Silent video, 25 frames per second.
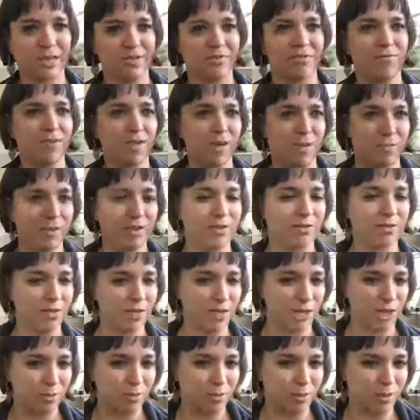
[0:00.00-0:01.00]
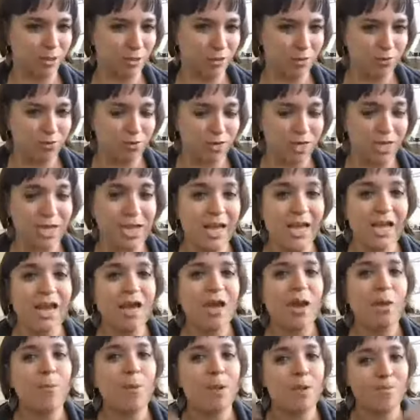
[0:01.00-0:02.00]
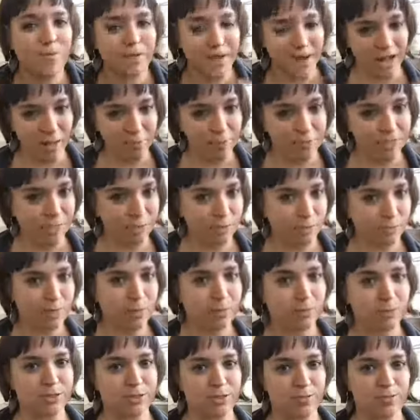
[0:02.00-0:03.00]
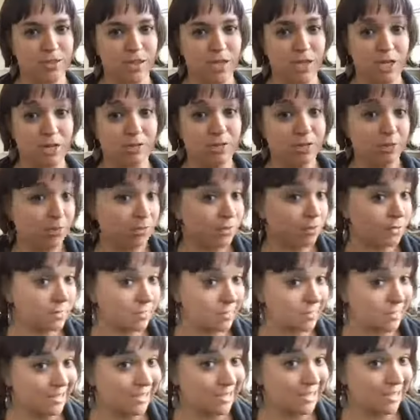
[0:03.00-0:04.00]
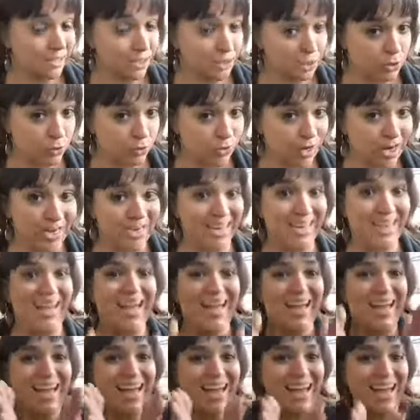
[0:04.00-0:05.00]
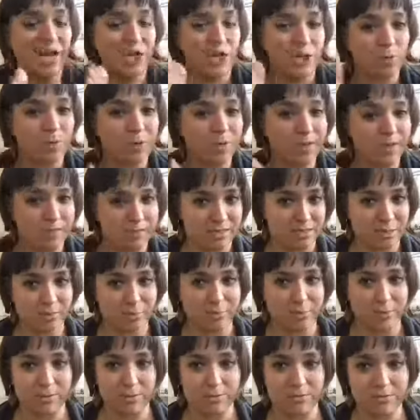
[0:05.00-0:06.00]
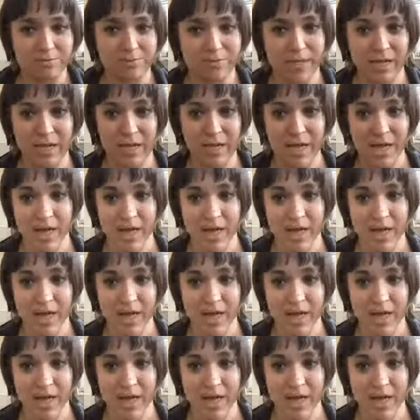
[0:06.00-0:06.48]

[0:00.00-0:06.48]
It may feel a little bit goofy, but if it helps them remember something useful, it's great. And you're being simple.